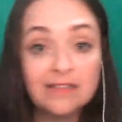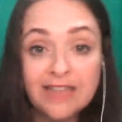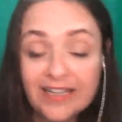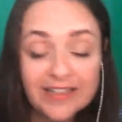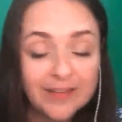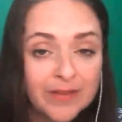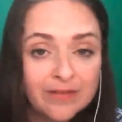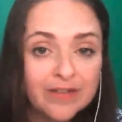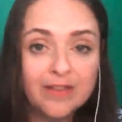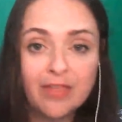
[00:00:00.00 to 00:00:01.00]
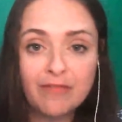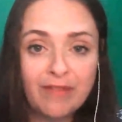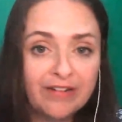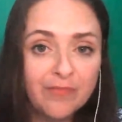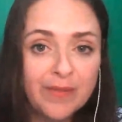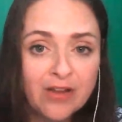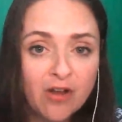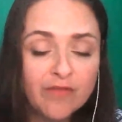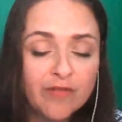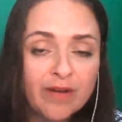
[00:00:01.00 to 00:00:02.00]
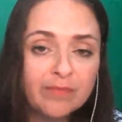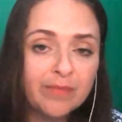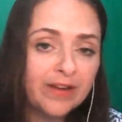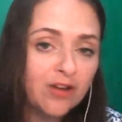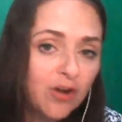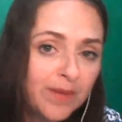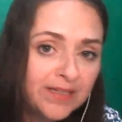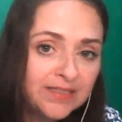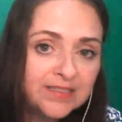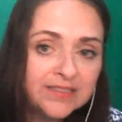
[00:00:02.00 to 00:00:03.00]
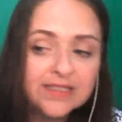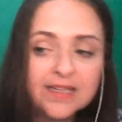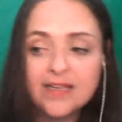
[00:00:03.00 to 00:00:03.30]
telling them they're at the threat of being overrun by communists,